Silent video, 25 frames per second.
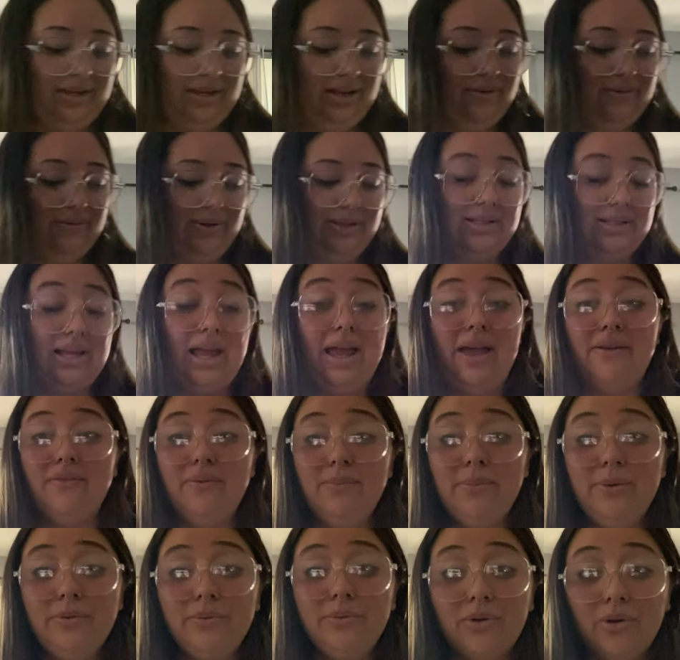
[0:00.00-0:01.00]
Anyways, I
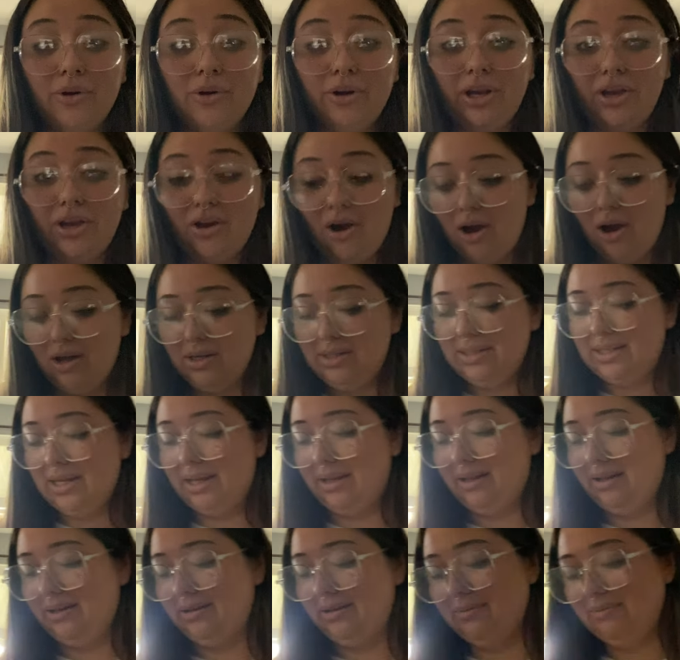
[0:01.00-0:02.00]
haven't been recording
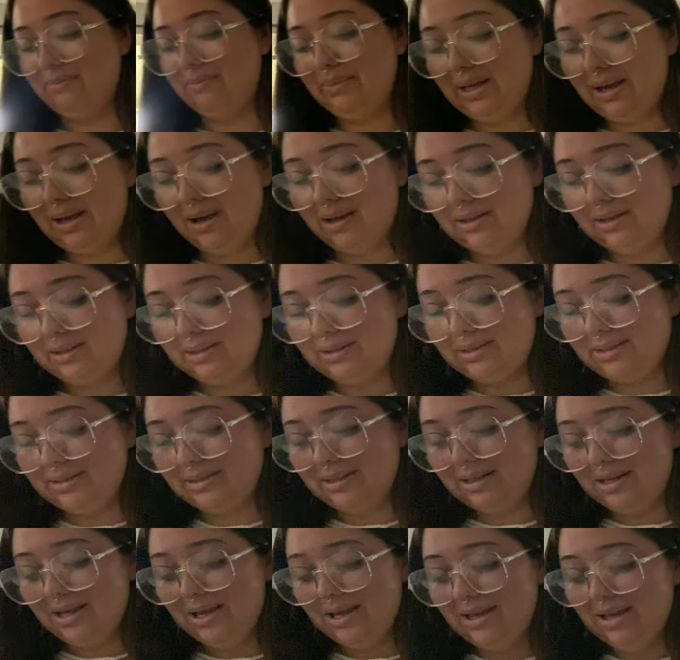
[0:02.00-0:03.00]
content because
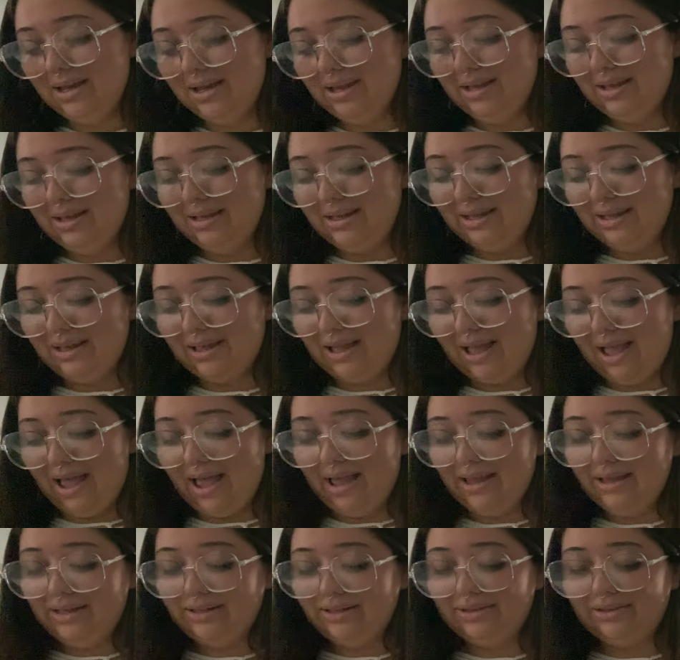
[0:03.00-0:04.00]

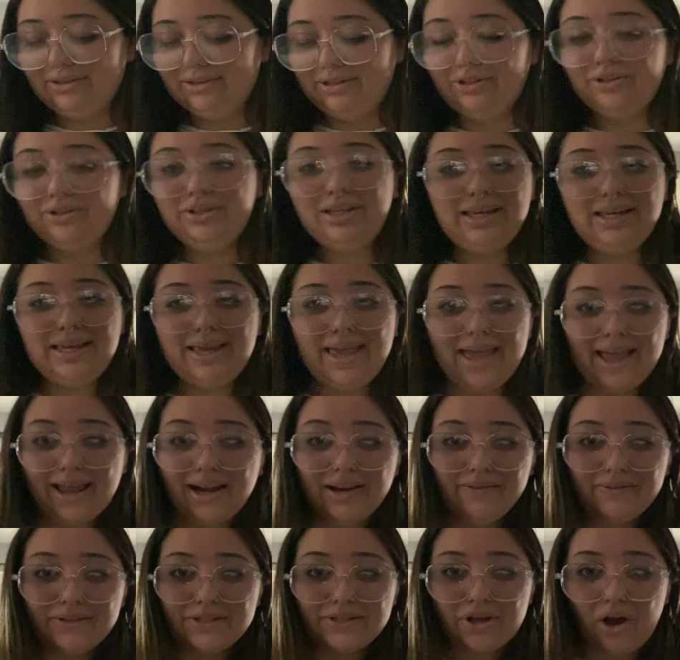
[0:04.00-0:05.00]
I literally
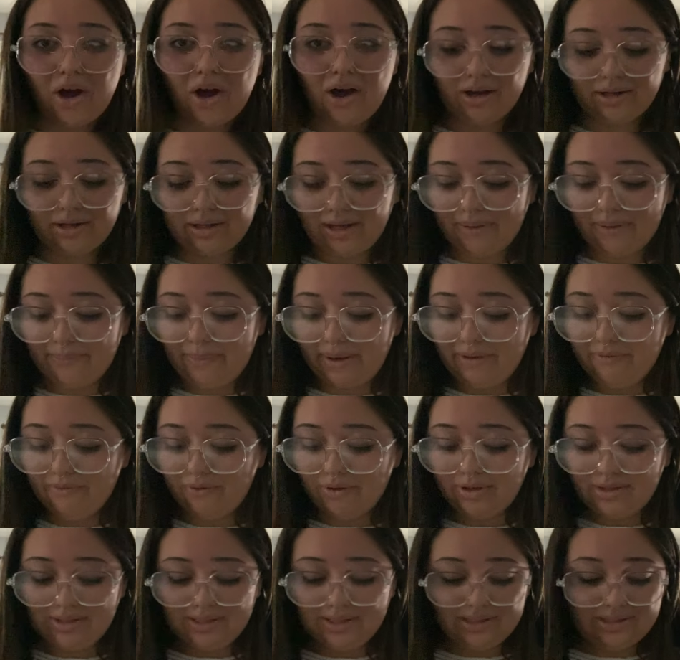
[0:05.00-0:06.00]
can't even talk. My
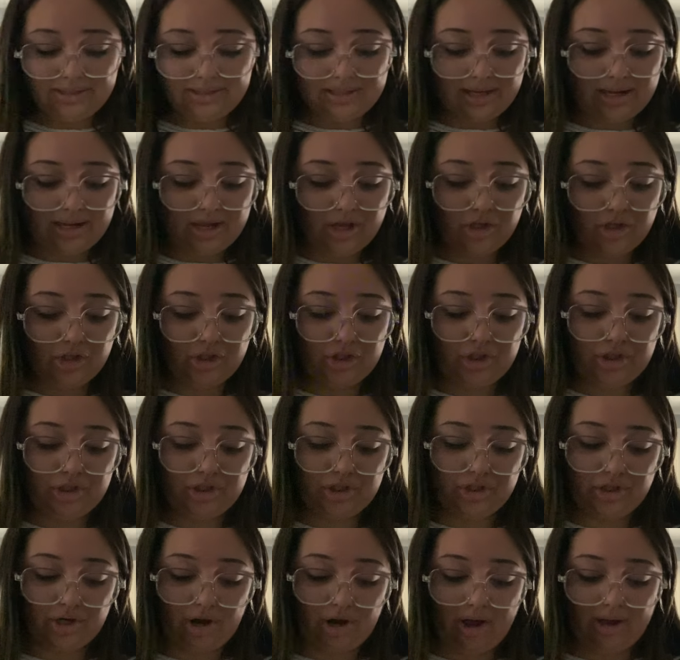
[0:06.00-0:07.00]
voice is
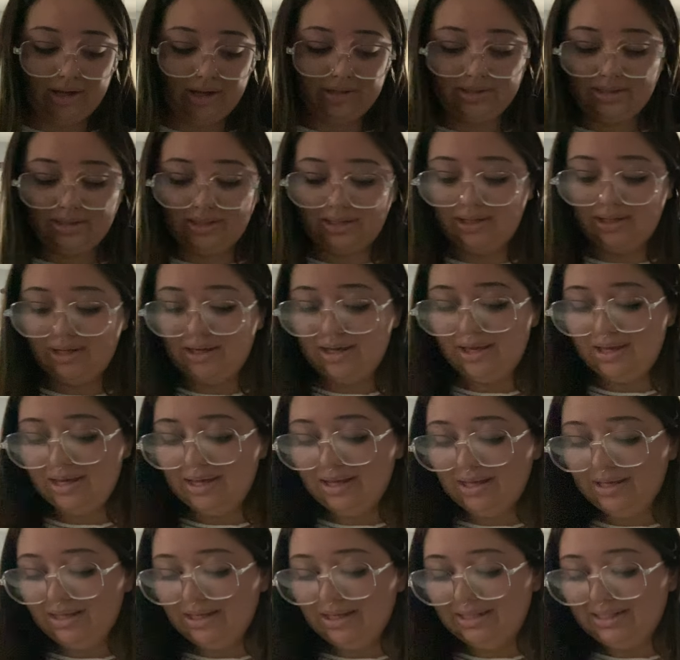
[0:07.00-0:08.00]
shot
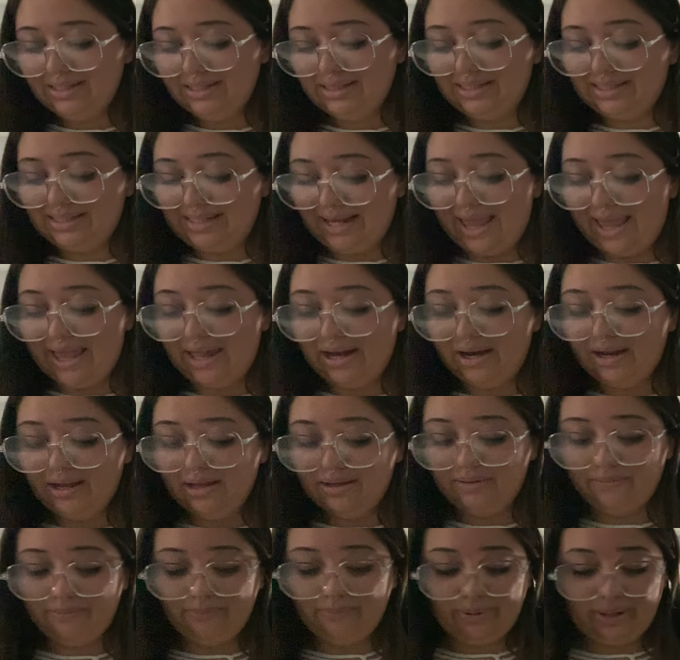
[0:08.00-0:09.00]
dead,
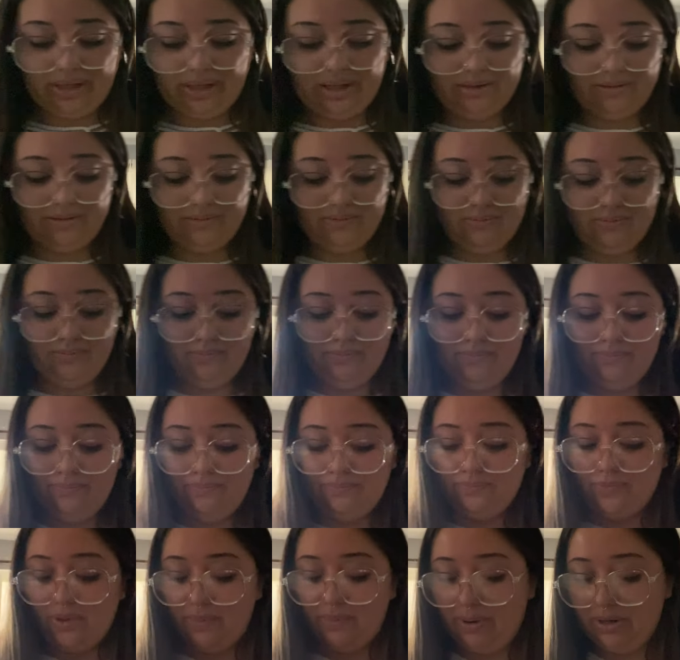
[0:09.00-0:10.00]
but
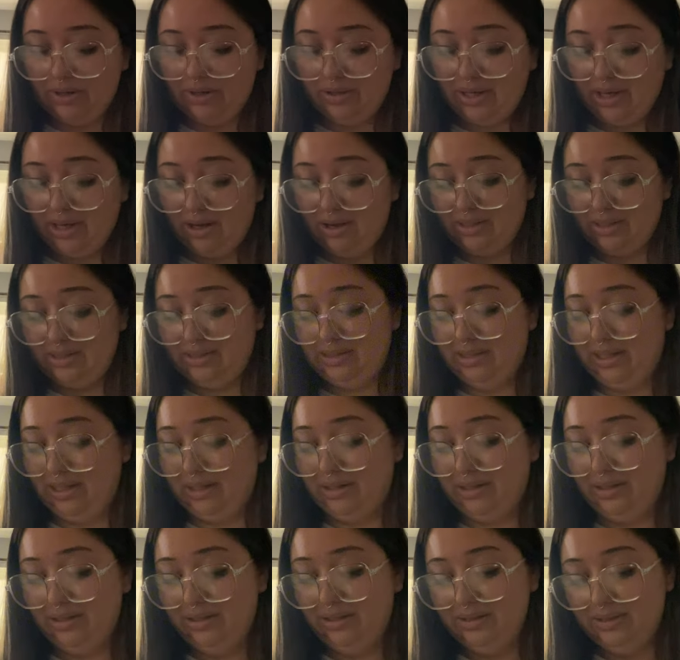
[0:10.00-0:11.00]
apparently I got
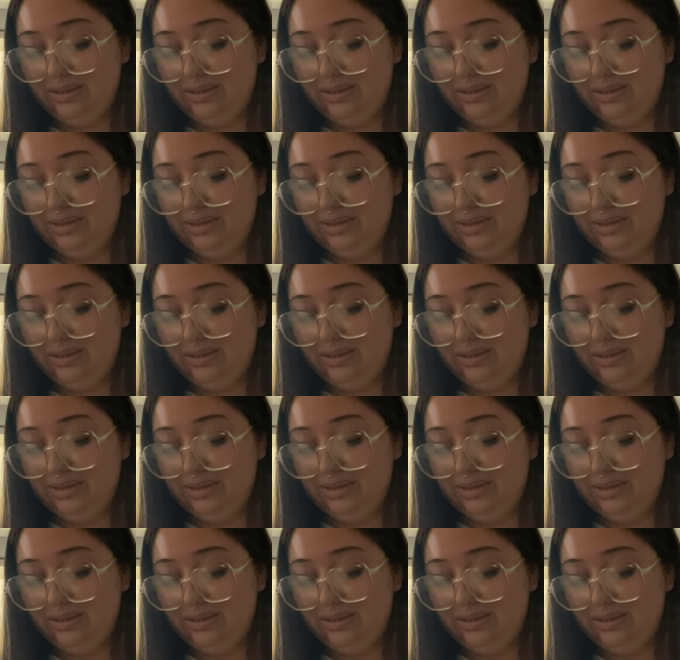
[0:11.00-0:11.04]
sick.